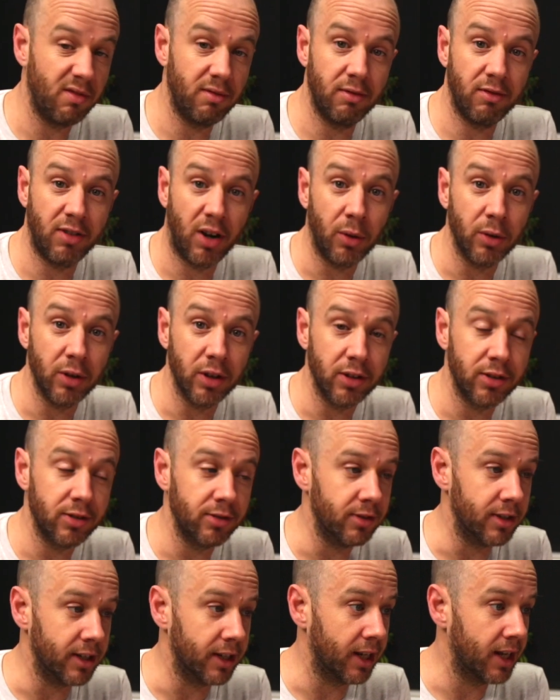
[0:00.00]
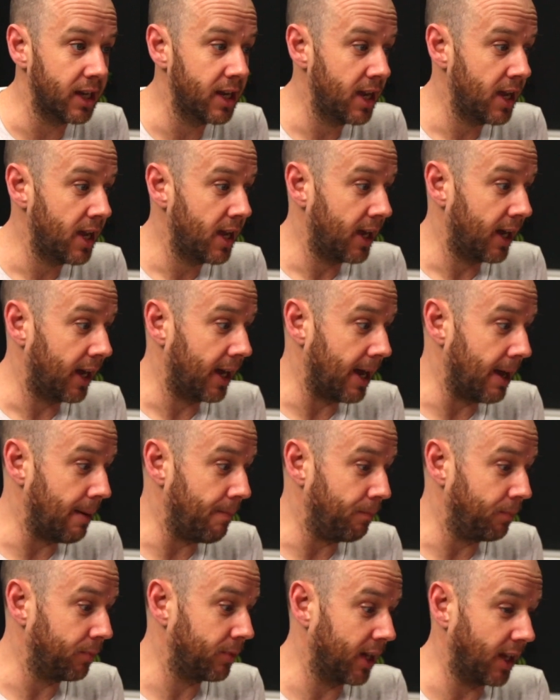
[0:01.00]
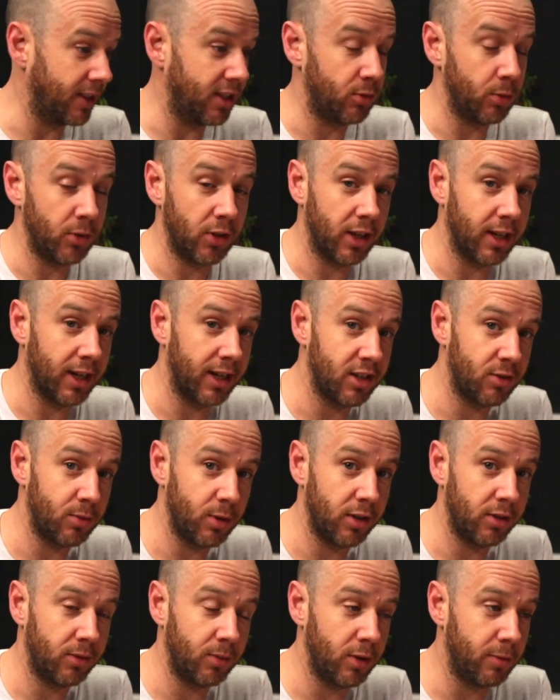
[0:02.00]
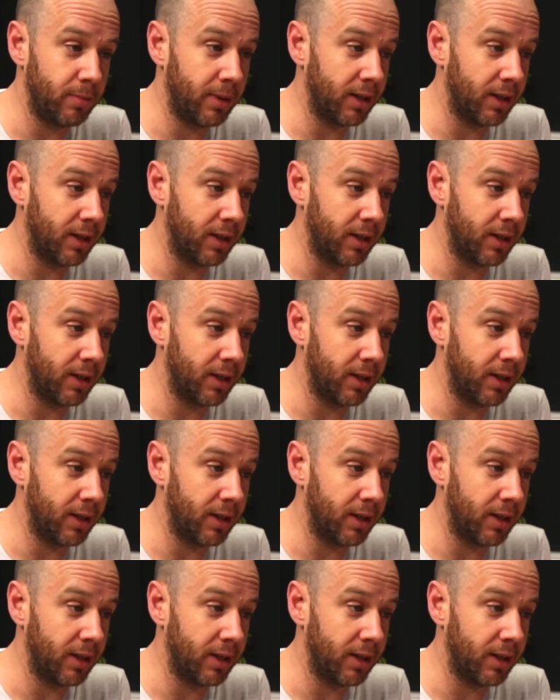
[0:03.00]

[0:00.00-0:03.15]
faultless, really. And this was the case with